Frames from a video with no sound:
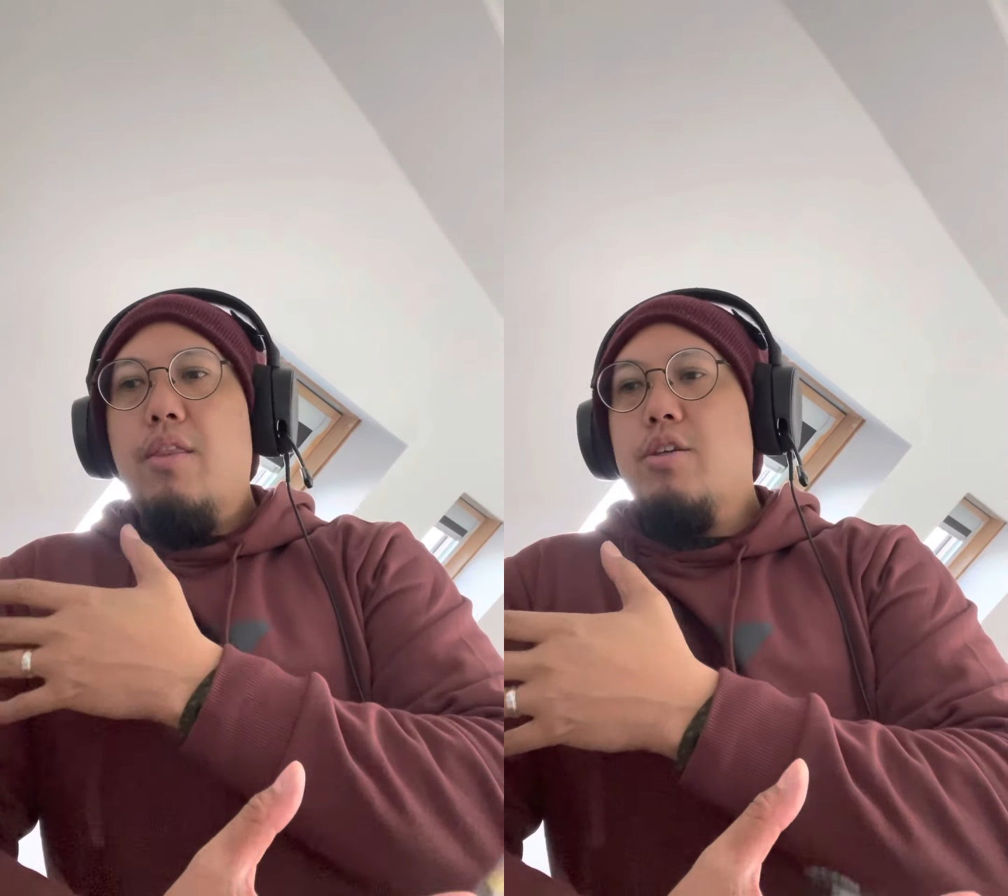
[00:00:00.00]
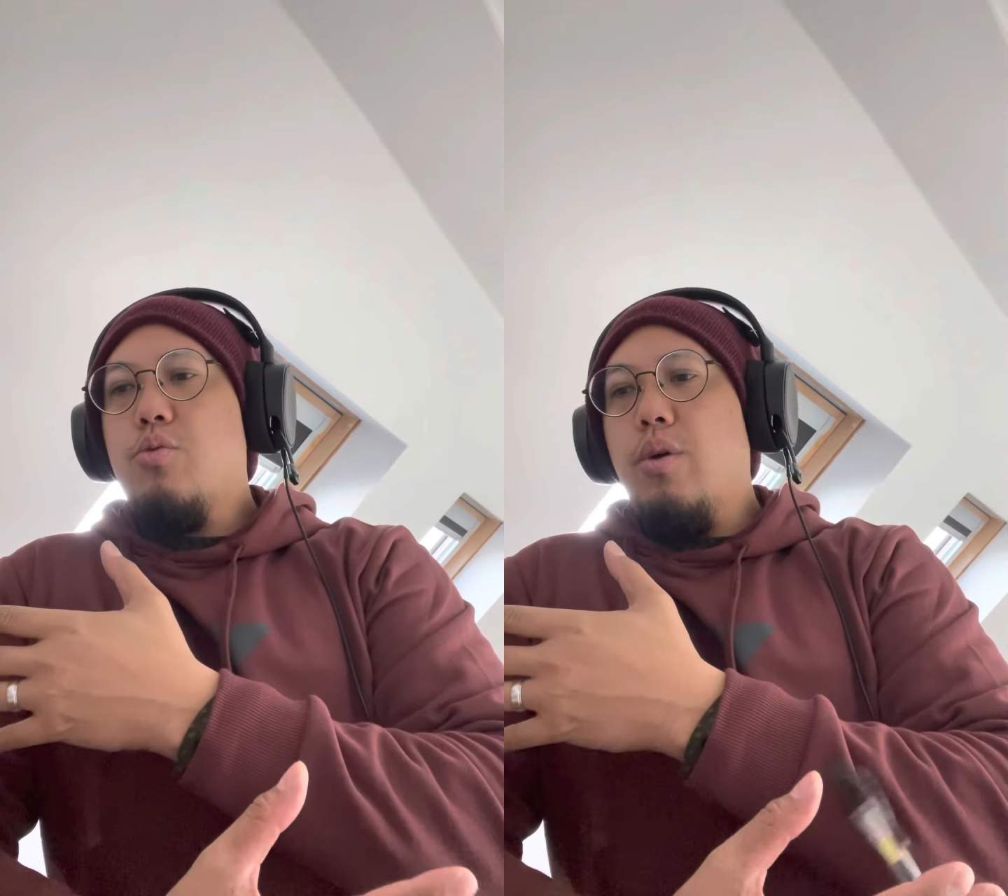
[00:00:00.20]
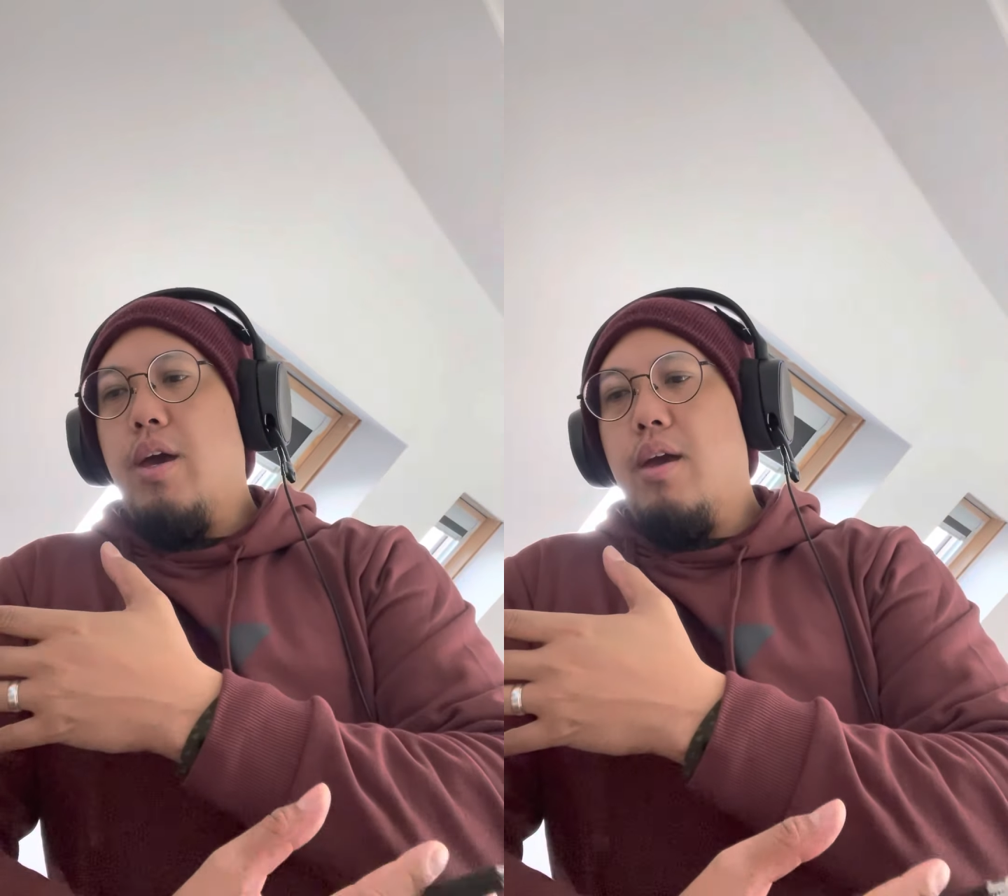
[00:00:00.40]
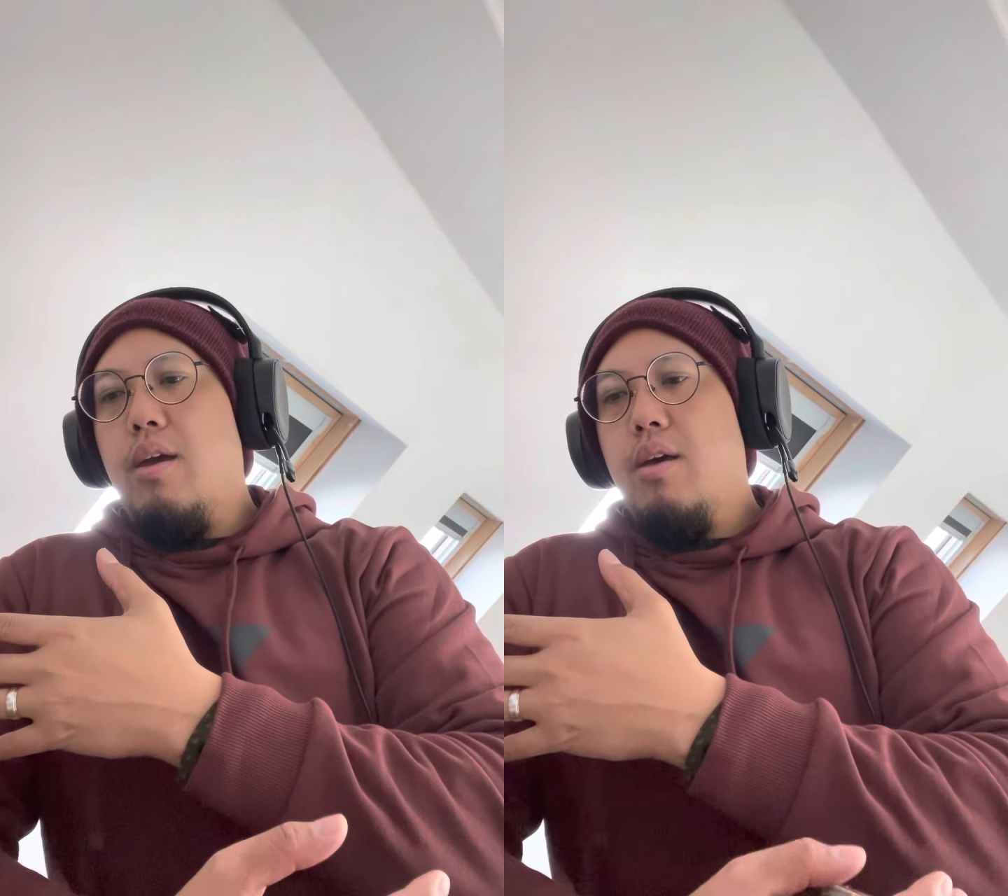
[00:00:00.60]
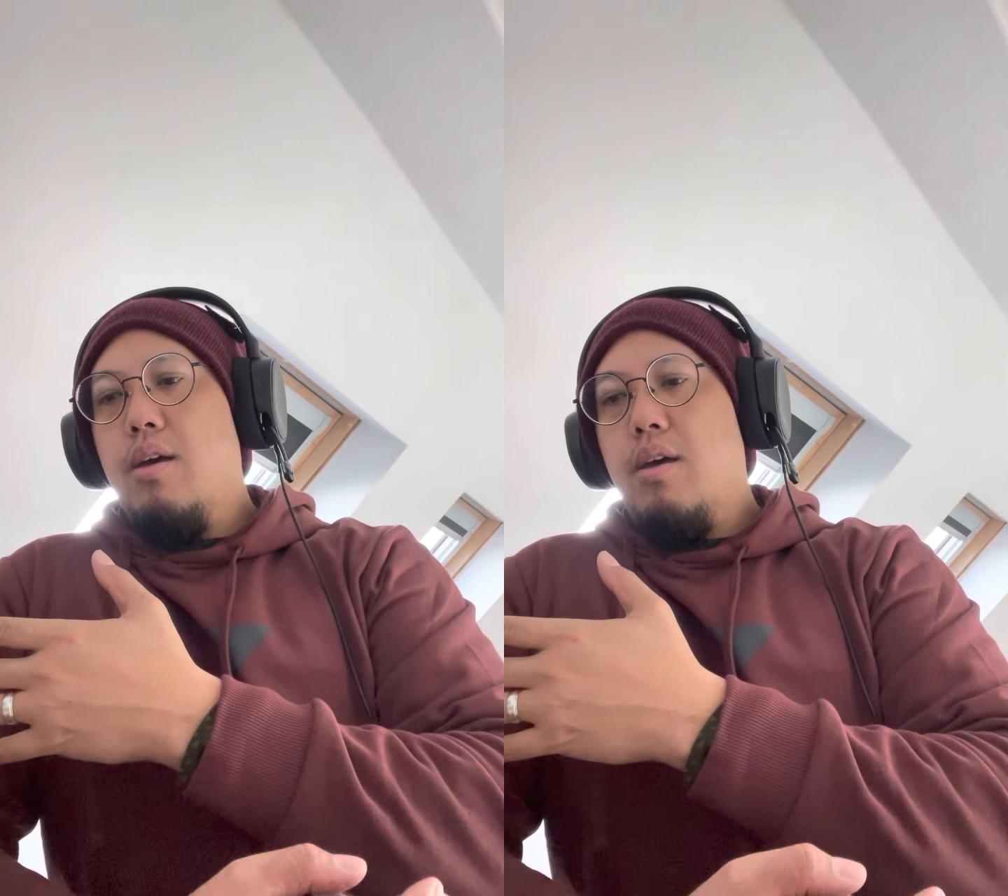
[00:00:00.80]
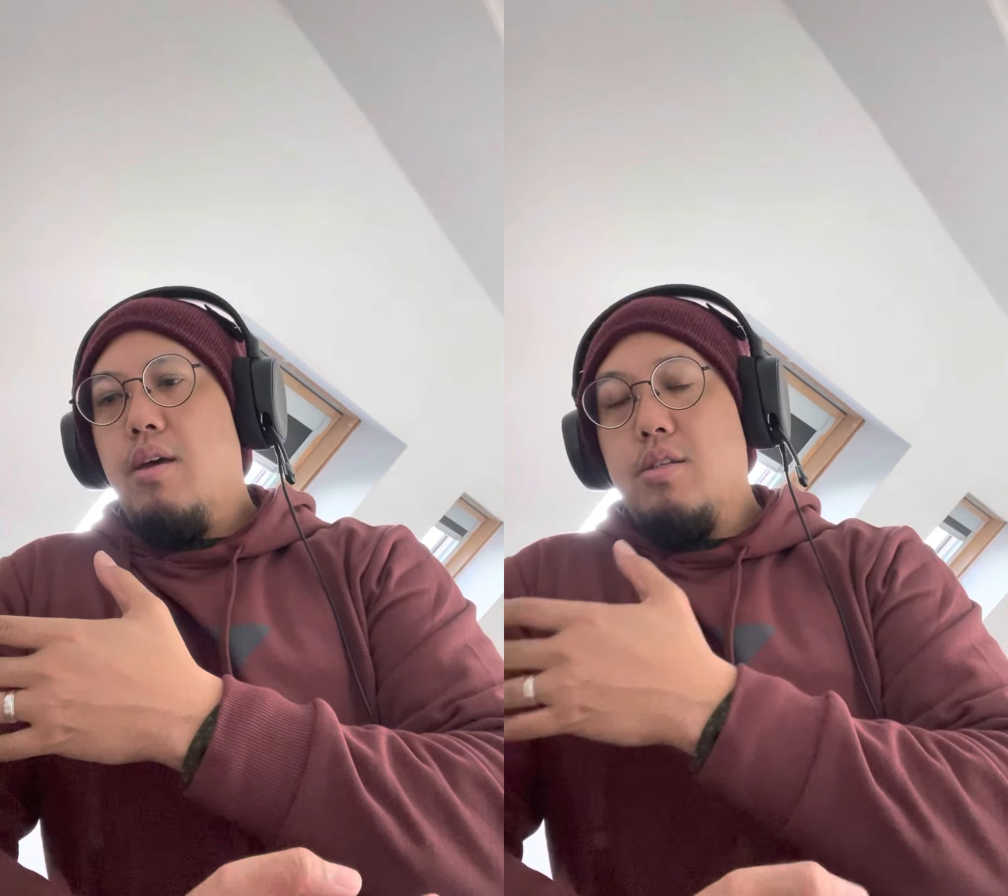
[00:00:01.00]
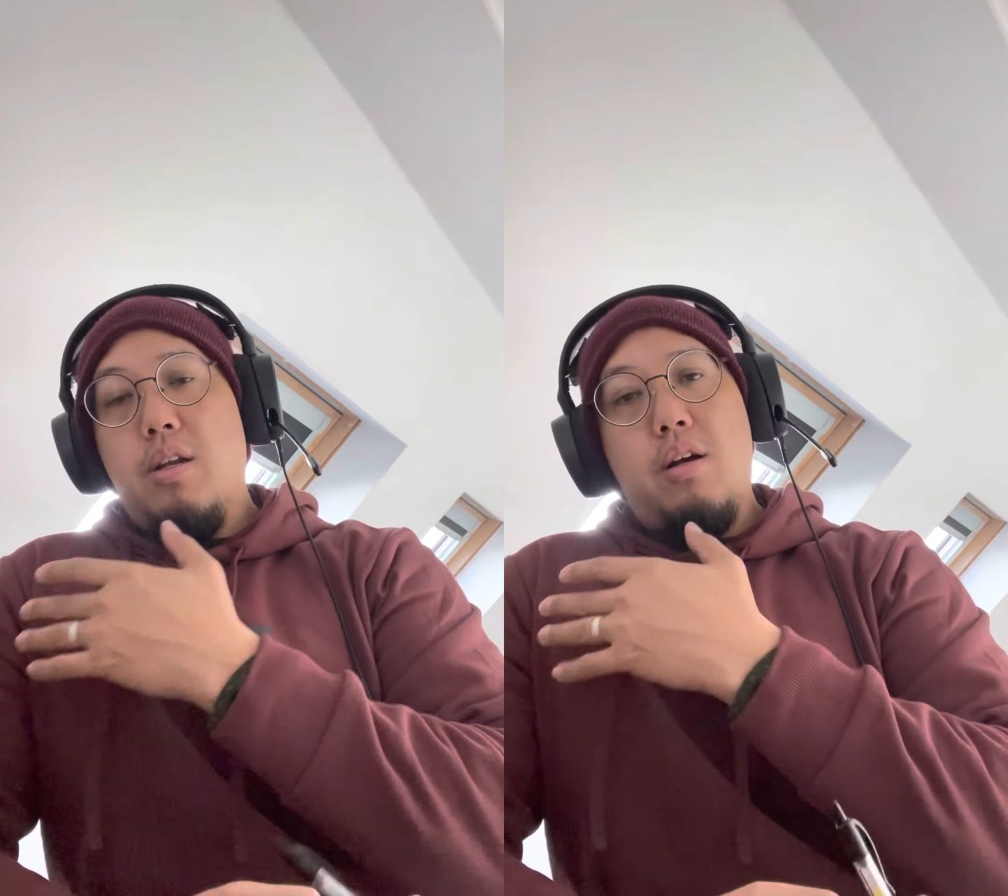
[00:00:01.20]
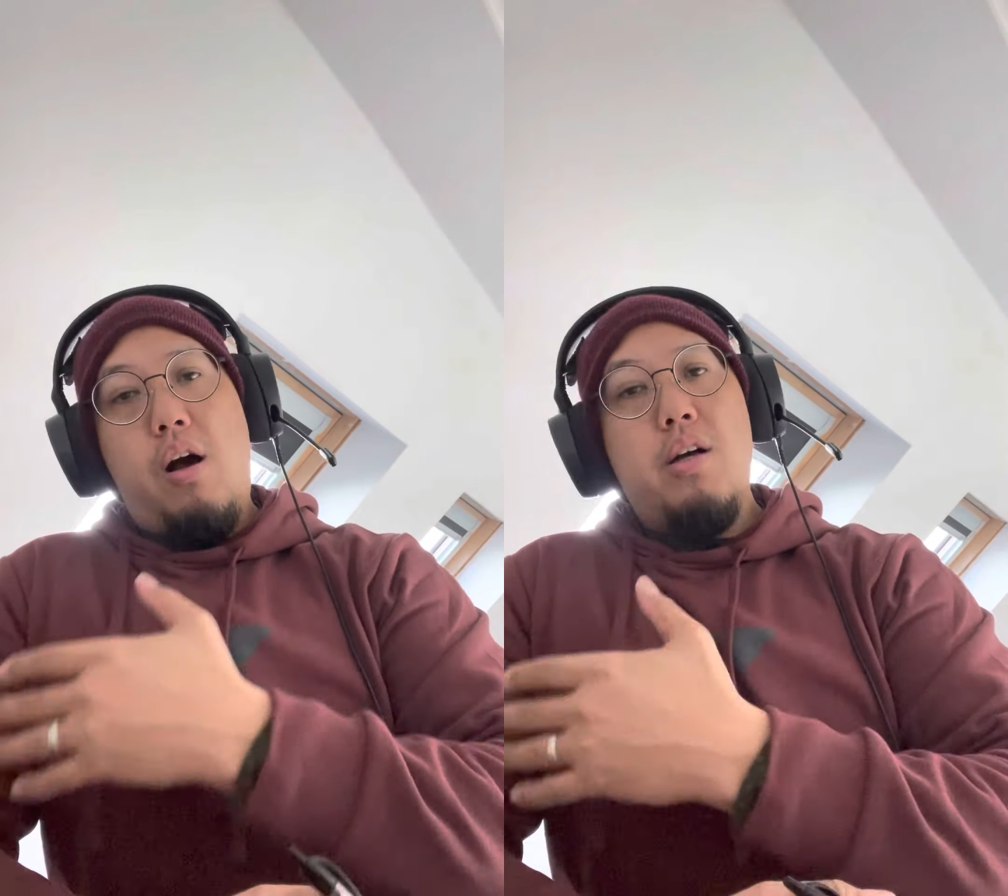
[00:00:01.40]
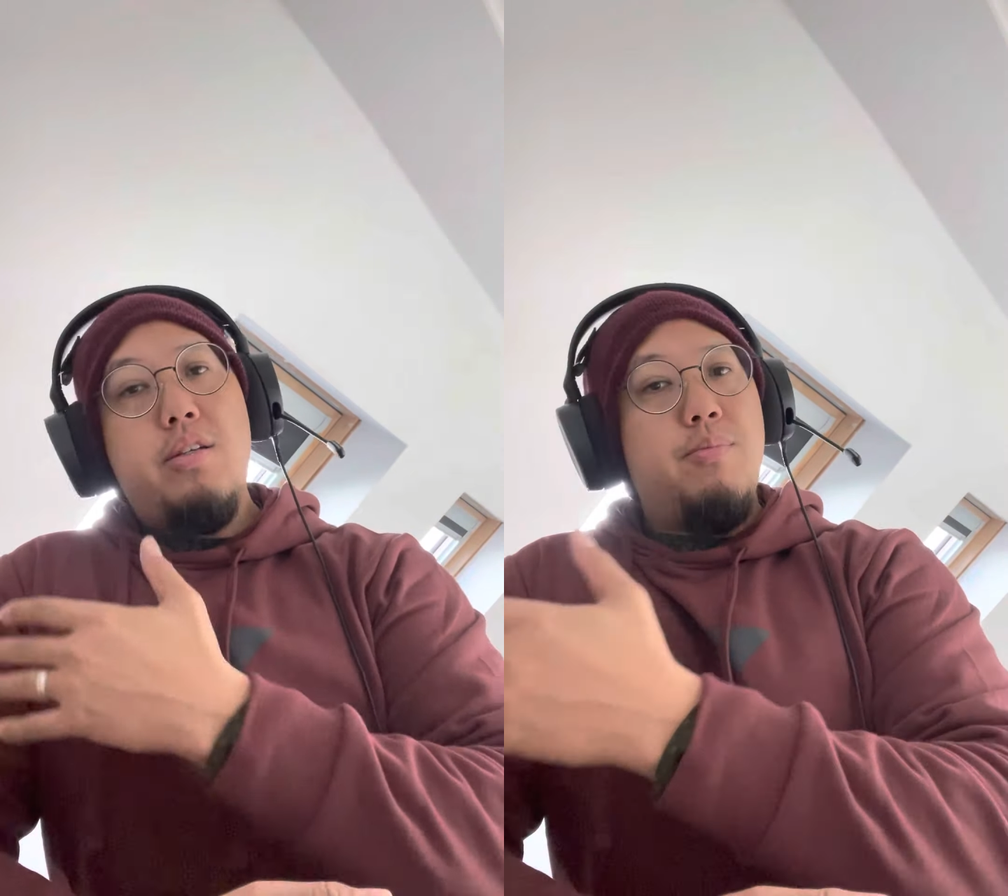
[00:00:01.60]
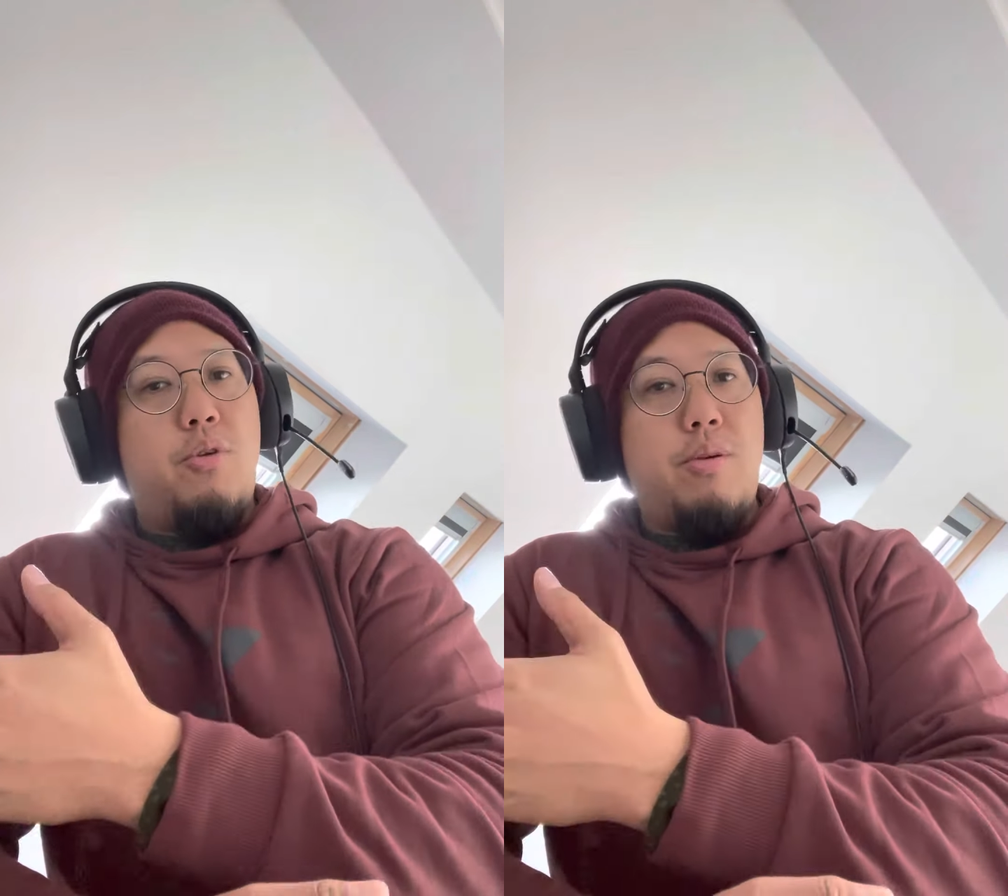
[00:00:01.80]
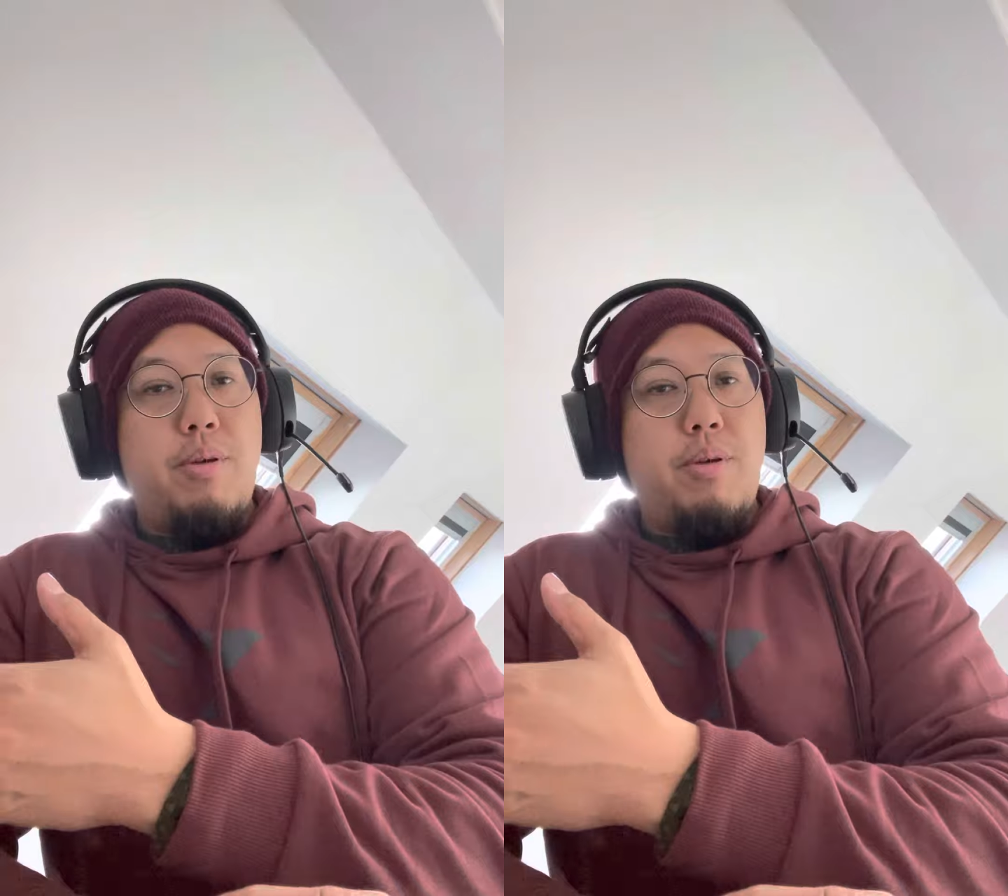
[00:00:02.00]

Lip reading: way it's going to cost more,